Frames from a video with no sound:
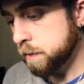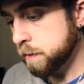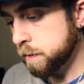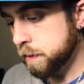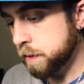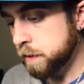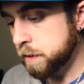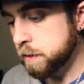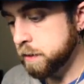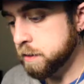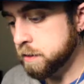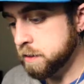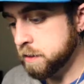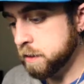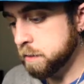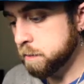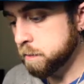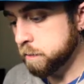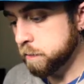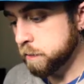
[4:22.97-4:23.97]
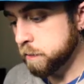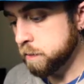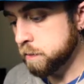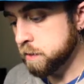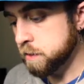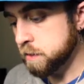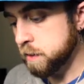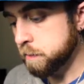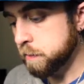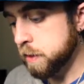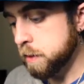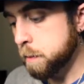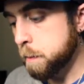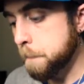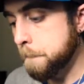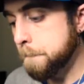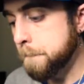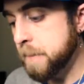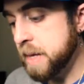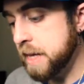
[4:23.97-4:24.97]
We're gonna need
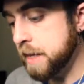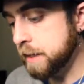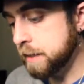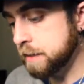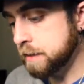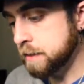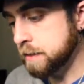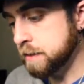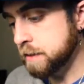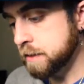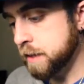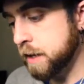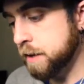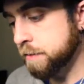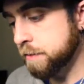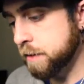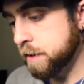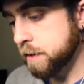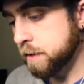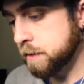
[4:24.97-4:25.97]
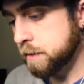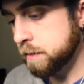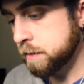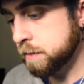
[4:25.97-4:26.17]
something big to save it.